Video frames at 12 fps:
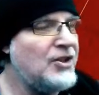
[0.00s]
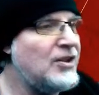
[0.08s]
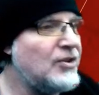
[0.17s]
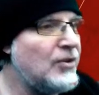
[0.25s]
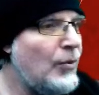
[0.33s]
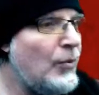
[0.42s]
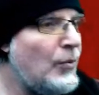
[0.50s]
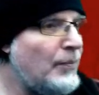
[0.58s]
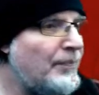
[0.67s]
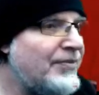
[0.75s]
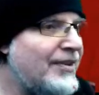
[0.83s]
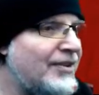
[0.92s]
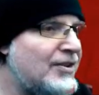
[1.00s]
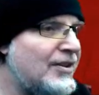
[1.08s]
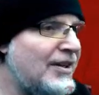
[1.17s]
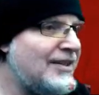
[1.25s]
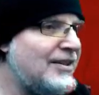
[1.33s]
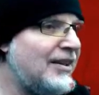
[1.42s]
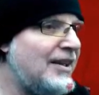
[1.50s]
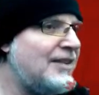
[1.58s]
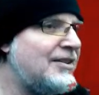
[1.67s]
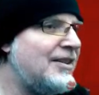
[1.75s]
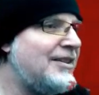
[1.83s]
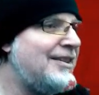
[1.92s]
So it's a
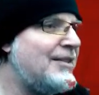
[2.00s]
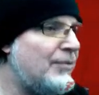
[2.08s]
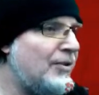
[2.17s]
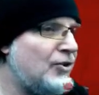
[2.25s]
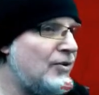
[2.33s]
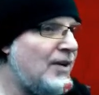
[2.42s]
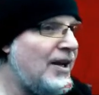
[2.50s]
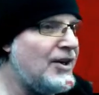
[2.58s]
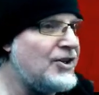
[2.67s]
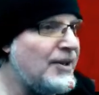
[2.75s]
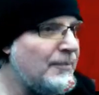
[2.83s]
different strategy.